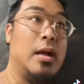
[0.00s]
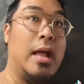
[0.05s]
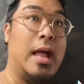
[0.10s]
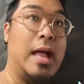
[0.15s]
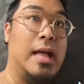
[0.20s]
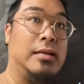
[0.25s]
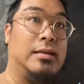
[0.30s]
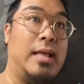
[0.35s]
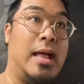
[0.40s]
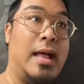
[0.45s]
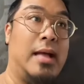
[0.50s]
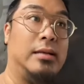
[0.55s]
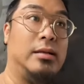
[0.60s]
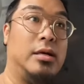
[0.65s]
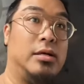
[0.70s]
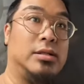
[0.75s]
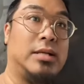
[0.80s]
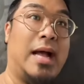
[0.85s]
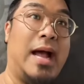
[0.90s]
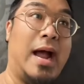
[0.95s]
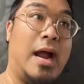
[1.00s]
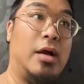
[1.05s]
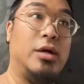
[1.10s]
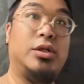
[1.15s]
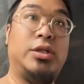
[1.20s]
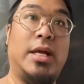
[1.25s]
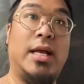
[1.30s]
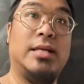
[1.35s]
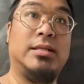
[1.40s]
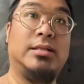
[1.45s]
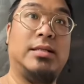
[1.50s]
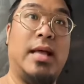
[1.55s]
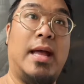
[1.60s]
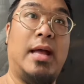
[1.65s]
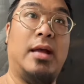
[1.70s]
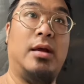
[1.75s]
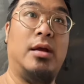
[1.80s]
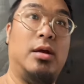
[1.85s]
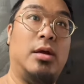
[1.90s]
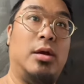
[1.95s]
And that there's a higher chance
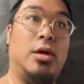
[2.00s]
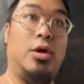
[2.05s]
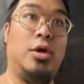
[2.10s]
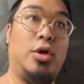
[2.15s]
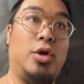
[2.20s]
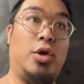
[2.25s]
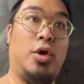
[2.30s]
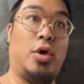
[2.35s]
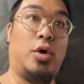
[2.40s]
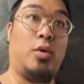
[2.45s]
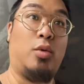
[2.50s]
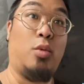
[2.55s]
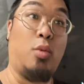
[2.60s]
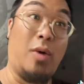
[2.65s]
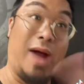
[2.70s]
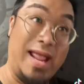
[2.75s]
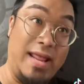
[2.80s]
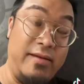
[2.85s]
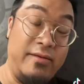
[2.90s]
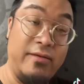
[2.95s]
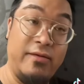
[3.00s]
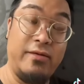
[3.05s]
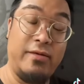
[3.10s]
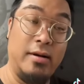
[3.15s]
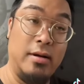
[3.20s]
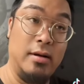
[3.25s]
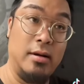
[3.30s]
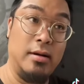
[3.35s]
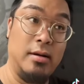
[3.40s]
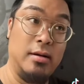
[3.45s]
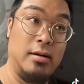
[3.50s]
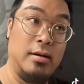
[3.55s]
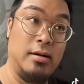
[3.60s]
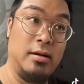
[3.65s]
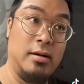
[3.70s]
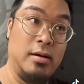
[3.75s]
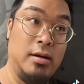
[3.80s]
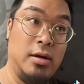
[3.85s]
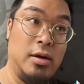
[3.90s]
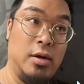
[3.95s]
that your wife
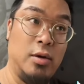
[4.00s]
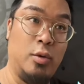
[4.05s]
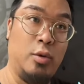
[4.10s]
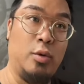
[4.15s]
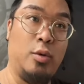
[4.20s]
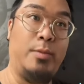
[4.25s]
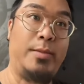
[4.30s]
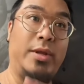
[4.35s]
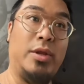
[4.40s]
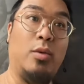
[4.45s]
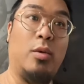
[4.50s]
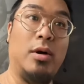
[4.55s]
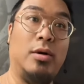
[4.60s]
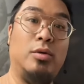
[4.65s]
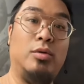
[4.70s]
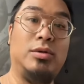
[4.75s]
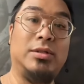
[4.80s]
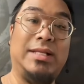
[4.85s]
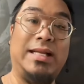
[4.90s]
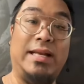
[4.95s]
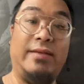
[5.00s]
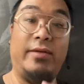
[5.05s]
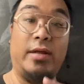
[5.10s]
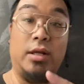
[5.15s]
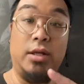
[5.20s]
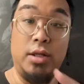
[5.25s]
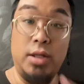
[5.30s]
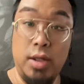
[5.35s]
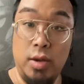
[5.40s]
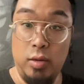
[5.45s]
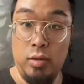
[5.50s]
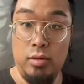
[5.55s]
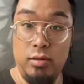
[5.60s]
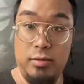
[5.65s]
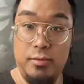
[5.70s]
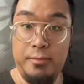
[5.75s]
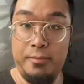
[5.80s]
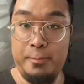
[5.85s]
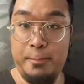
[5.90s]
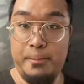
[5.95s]
will be the one who's leaving you.
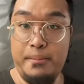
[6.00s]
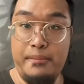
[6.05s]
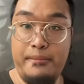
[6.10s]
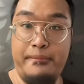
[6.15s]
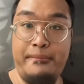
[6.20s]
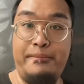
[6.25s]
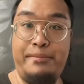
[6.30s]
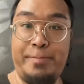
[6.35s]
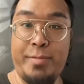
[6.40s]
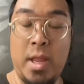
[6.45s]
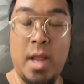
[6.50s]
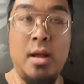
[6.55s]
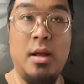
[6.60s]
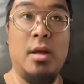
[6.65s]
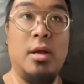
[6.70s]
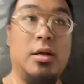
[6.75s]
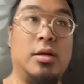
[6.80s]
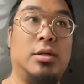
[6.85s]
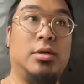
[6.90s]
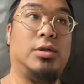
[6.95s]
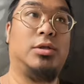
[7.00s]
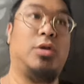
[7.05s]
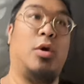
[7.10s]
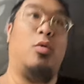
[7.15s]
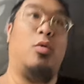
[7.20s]
So